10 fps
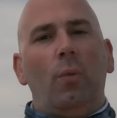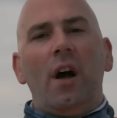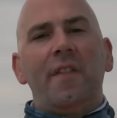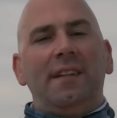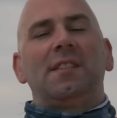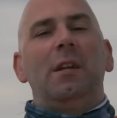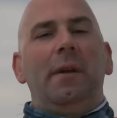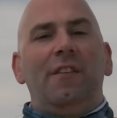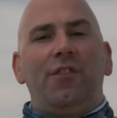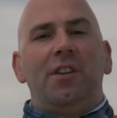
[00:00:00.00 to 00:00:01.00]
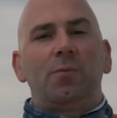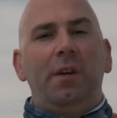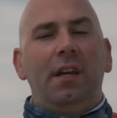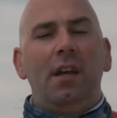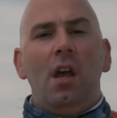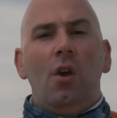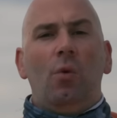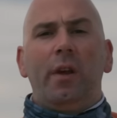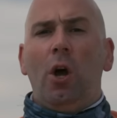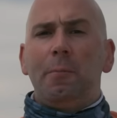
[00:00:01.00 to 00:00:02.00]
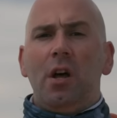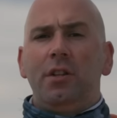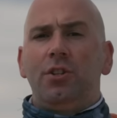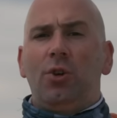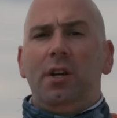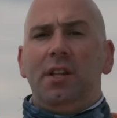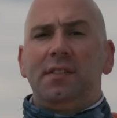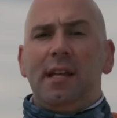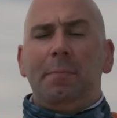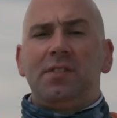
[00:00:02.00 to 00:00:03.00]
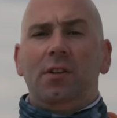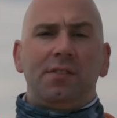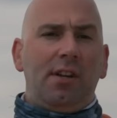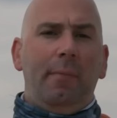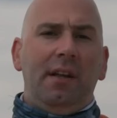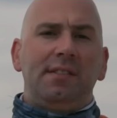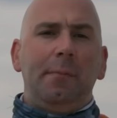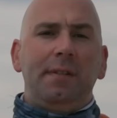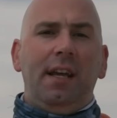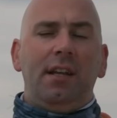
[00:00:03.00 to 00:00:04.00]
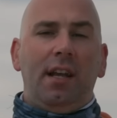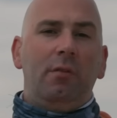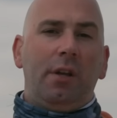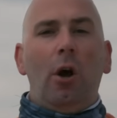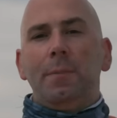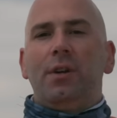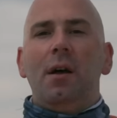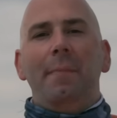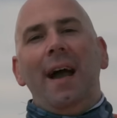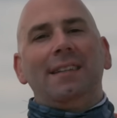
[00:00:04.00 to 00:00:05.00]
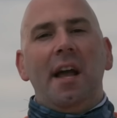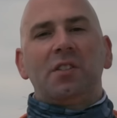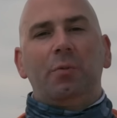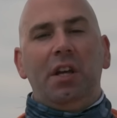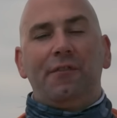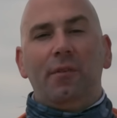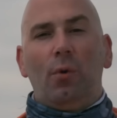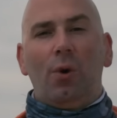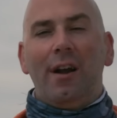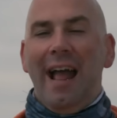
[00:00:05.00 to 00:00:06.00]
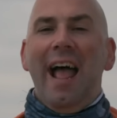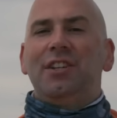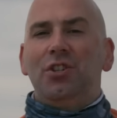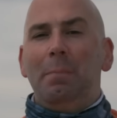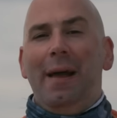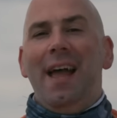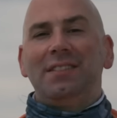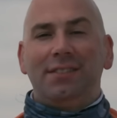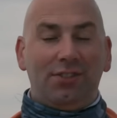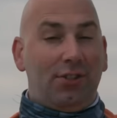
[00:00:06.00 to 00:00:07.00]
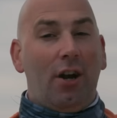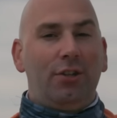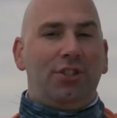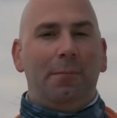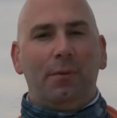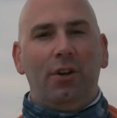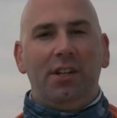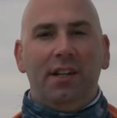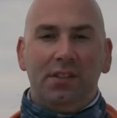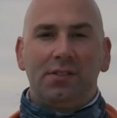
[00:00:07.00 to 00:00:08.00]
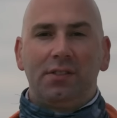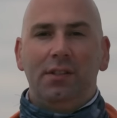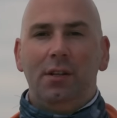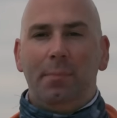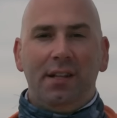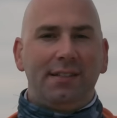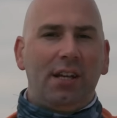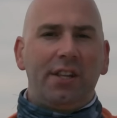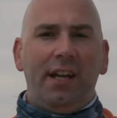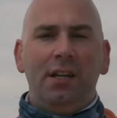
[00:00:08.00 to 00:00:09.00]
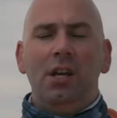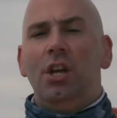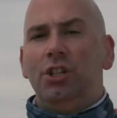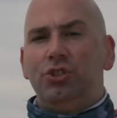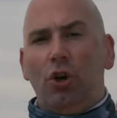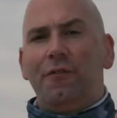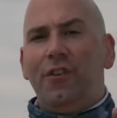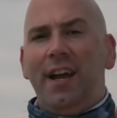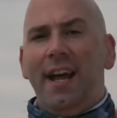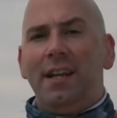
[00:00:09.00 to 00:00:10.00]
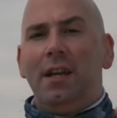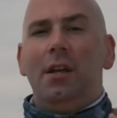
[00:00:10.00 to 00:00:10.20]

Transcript: Well, that's going to be it for this week. We hope you all enjoyed this episode of Starbase Update, and we hope you come back next week for more action-packed Starship goodness. But until then, don't forget,